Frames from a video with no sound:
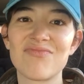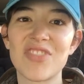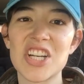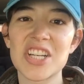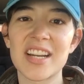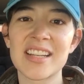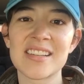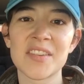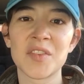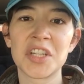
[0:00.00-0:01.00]
fresh
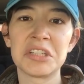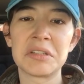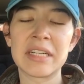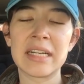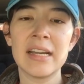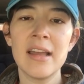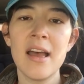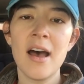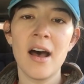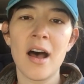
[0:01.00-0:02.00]
cuttings of greenery
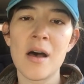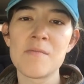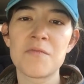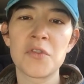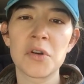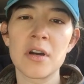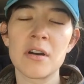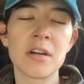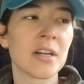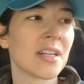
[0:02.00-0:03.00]
um, for
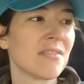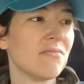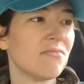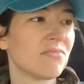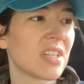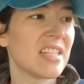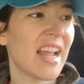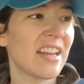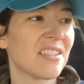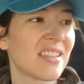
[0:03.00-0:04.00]
our
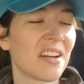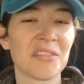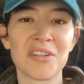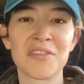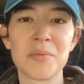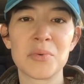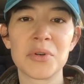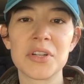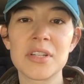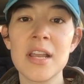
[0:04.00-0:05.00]
containers that are on our front
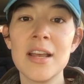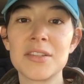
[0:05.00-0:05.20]
porch.